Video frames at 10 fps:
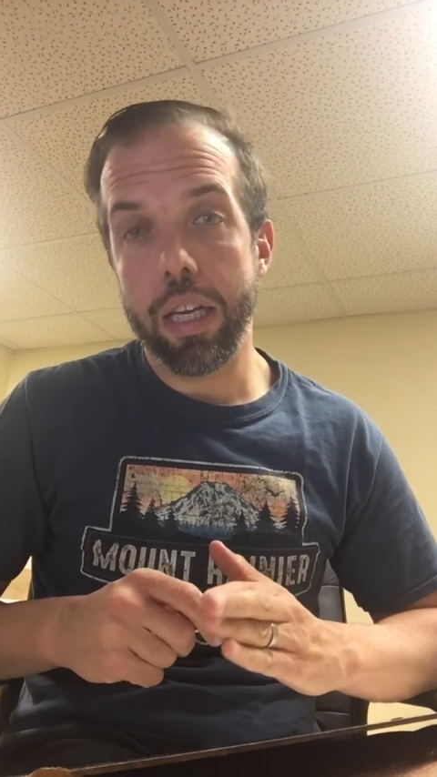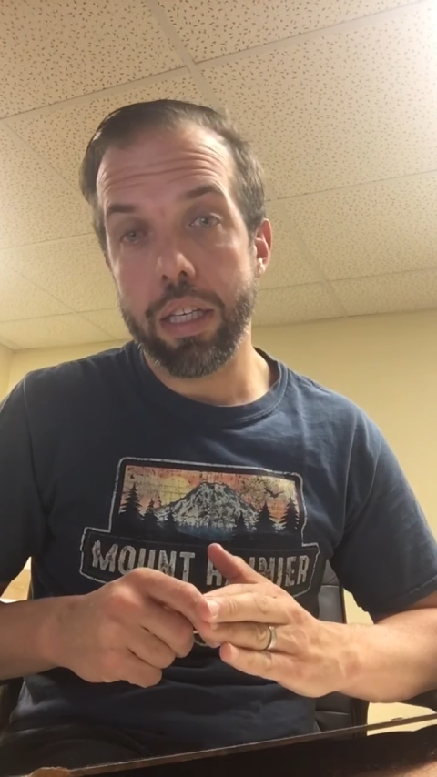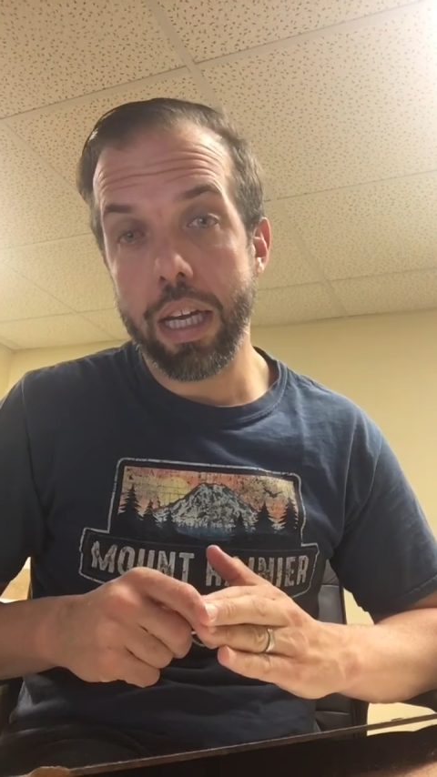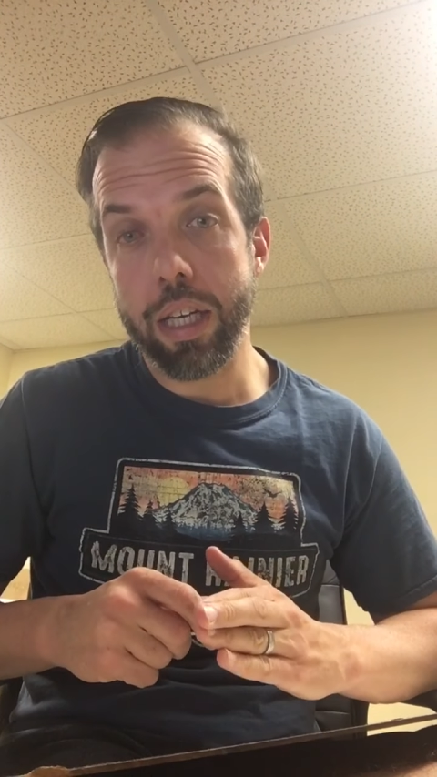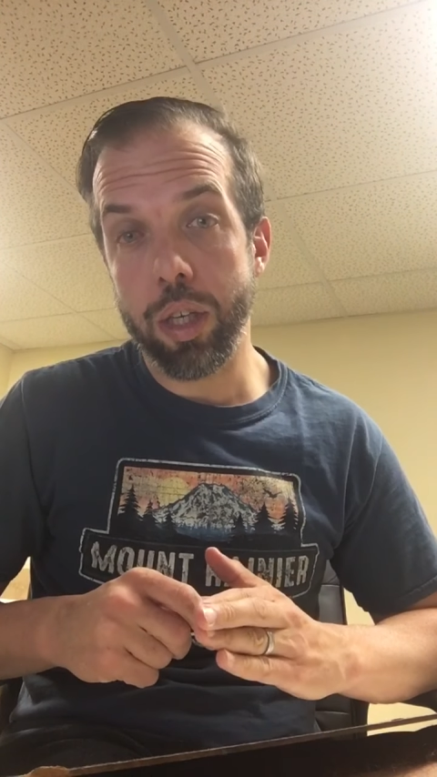
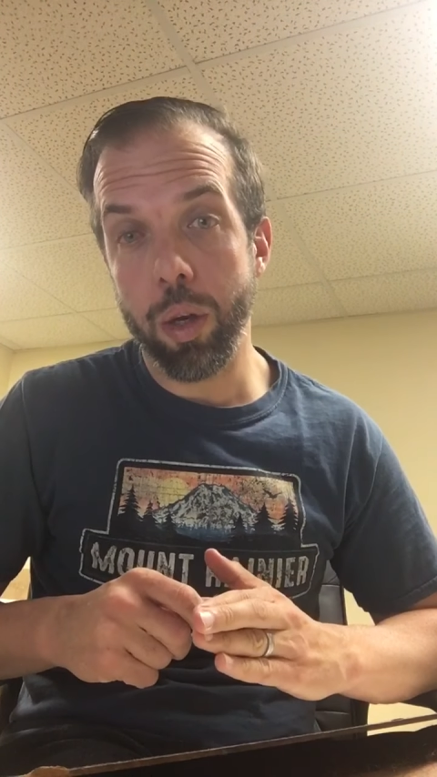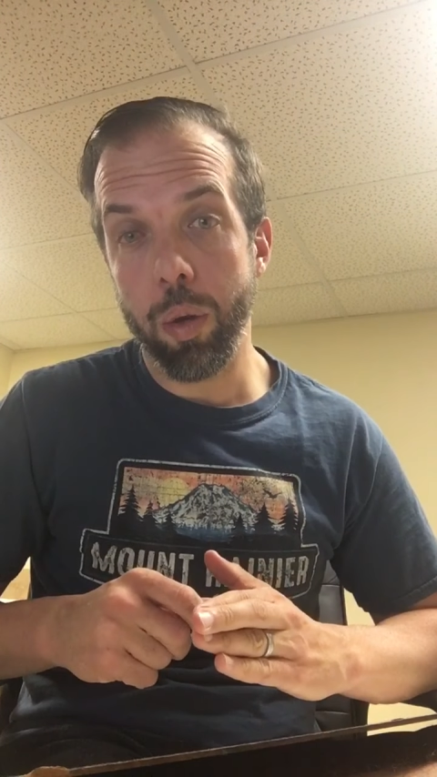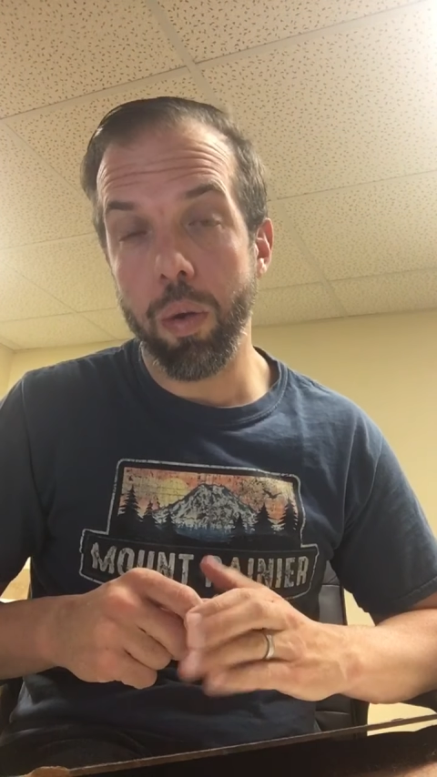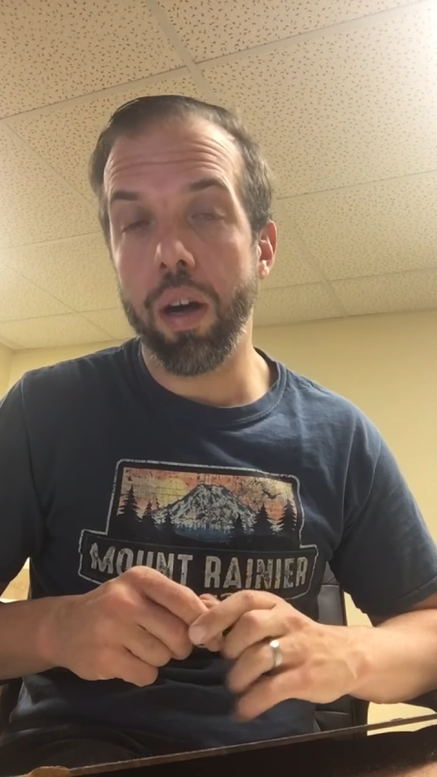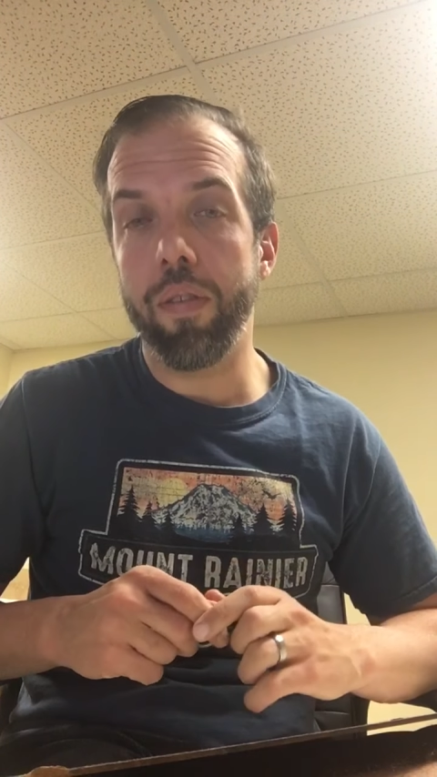day
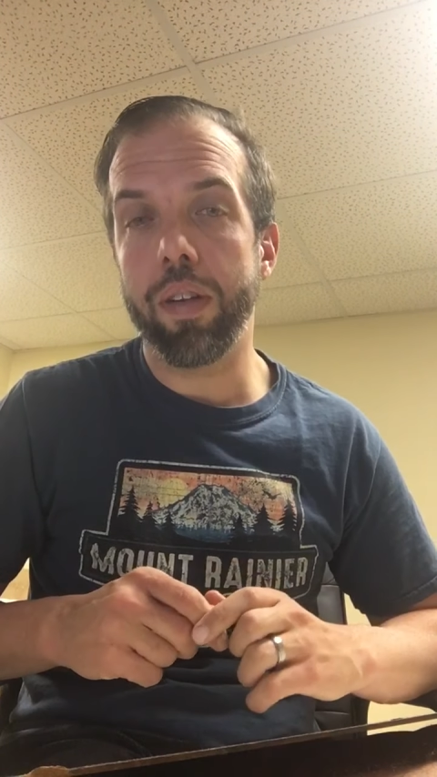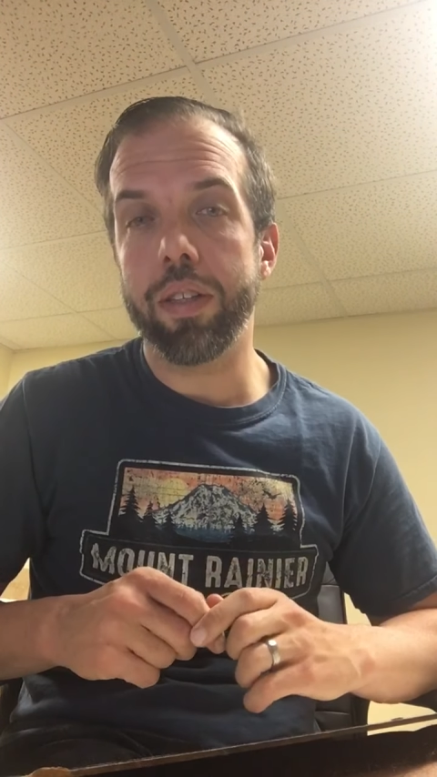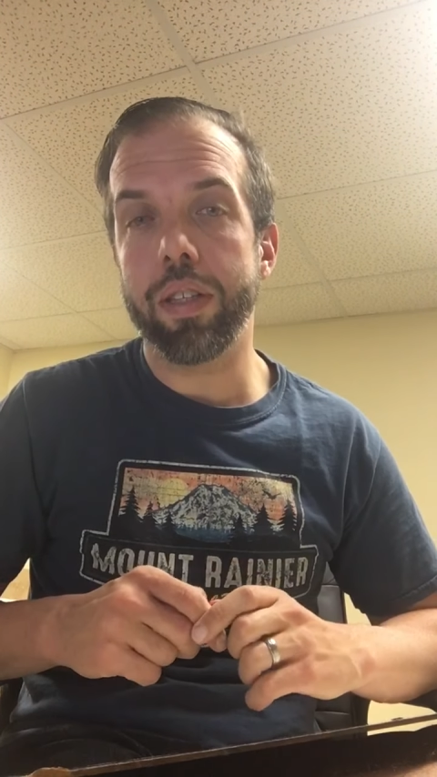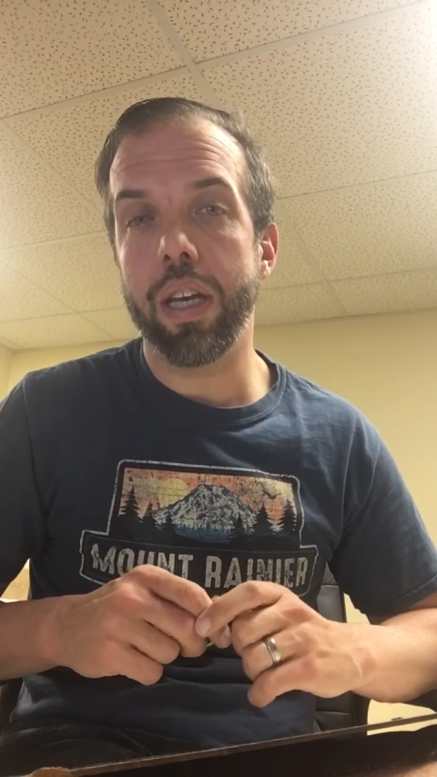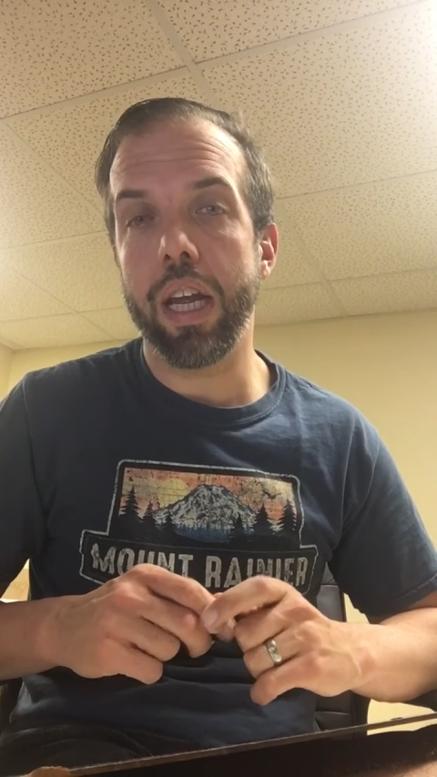2 of
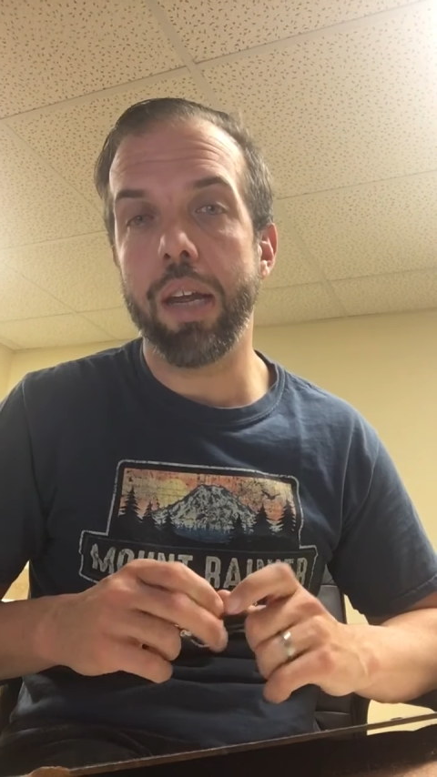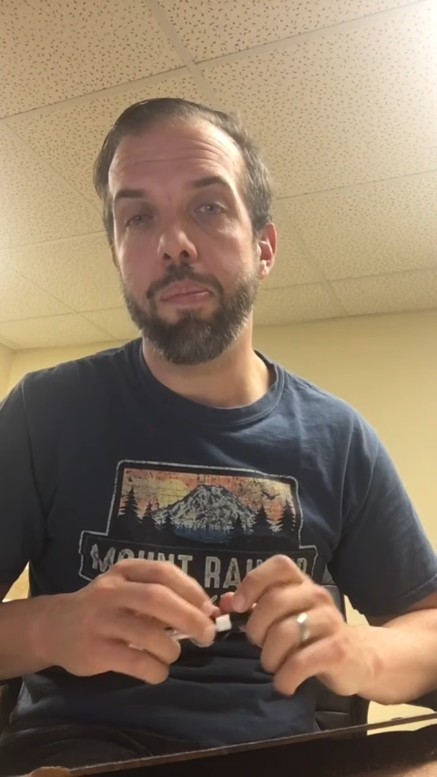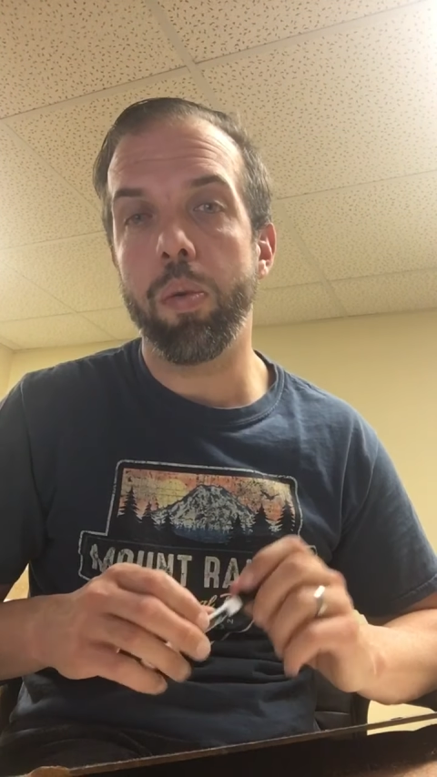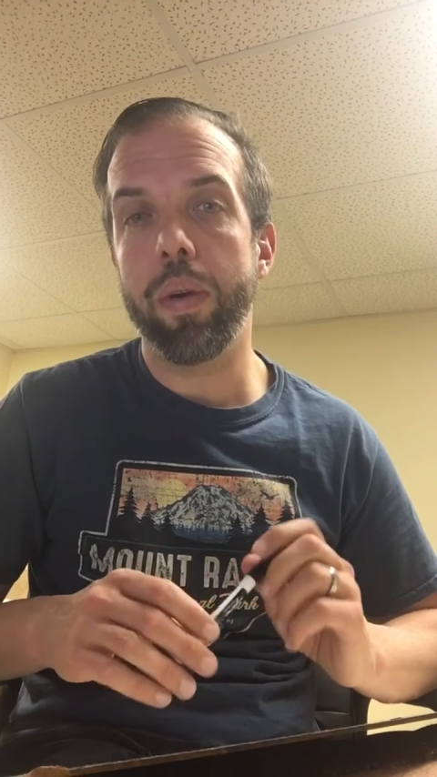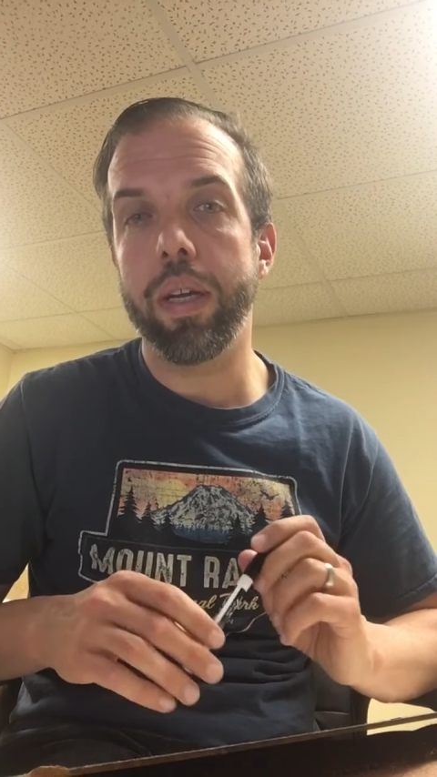lesson
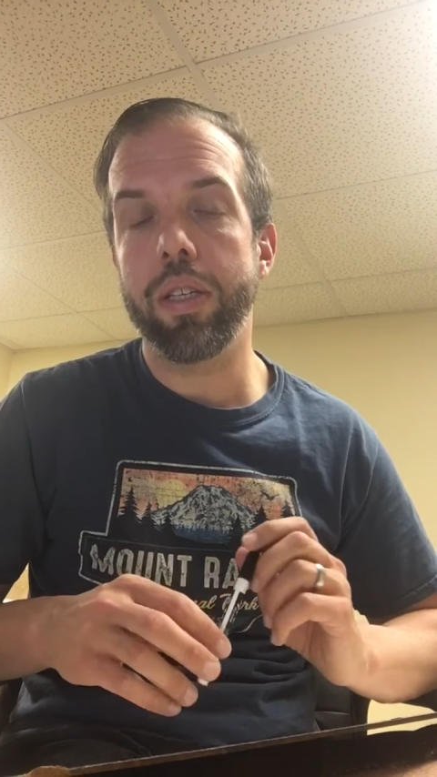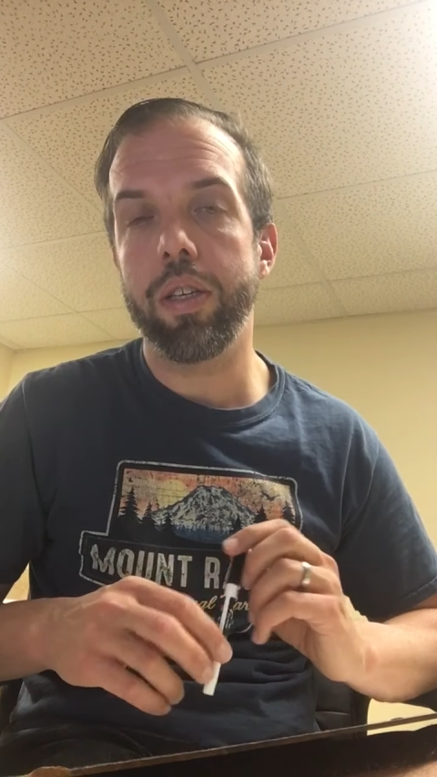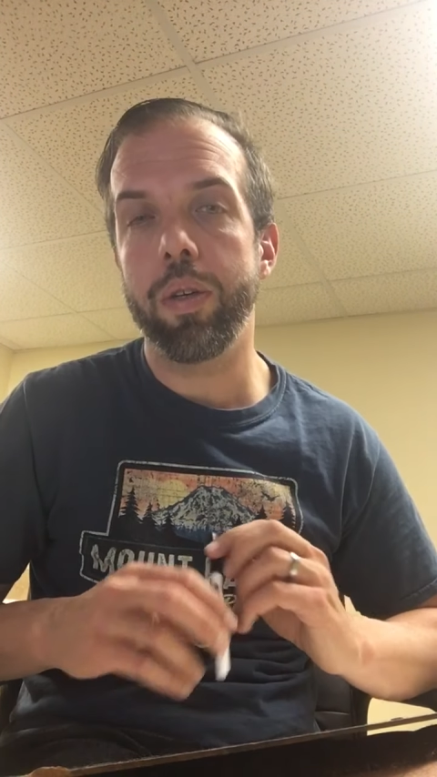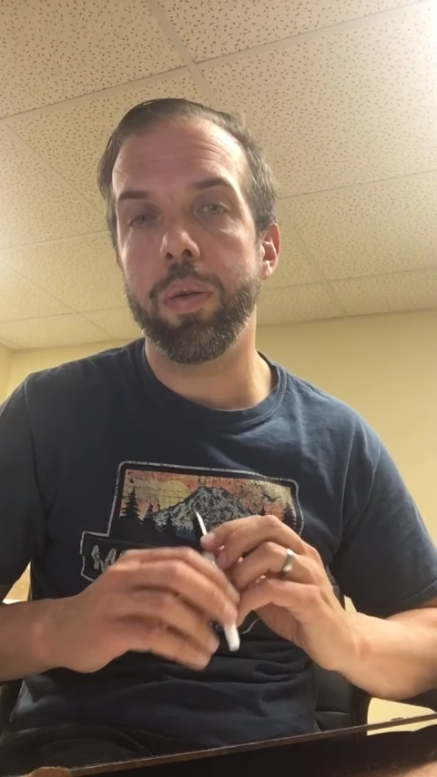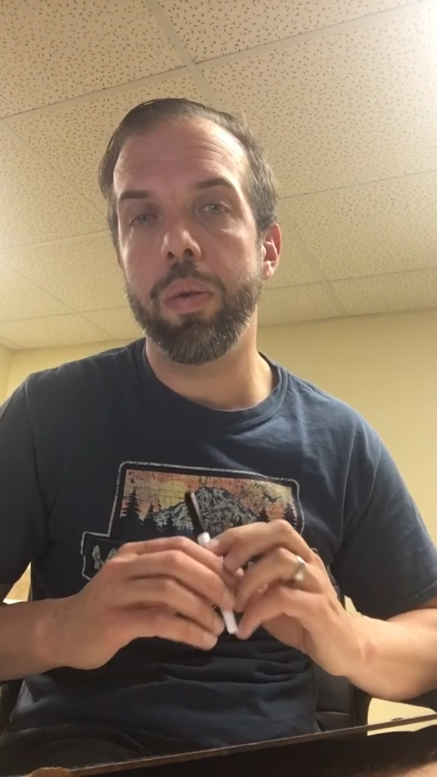
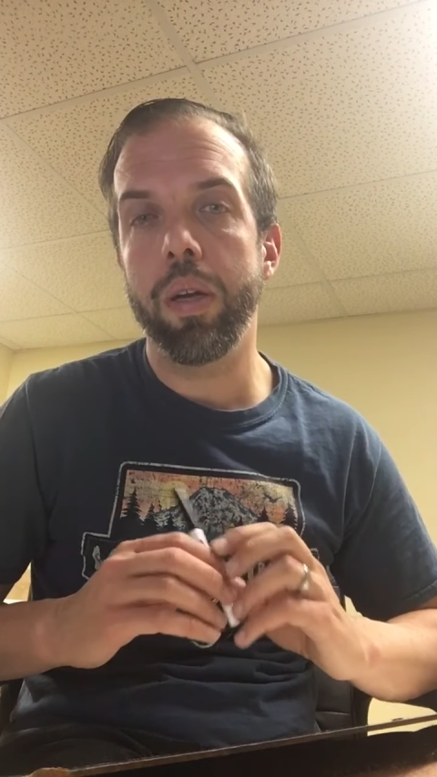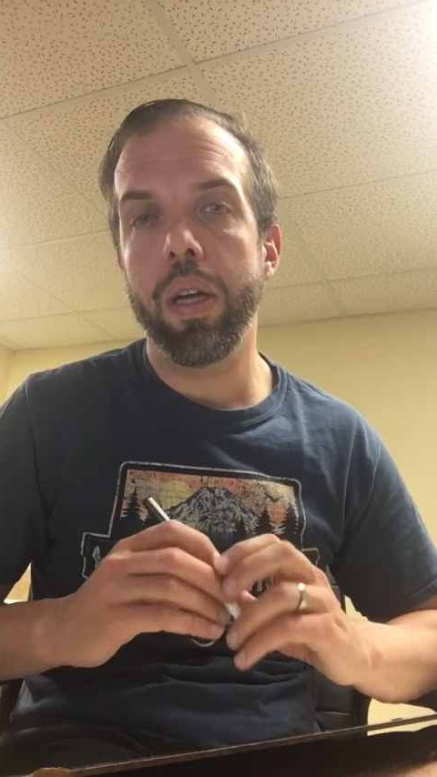8.2.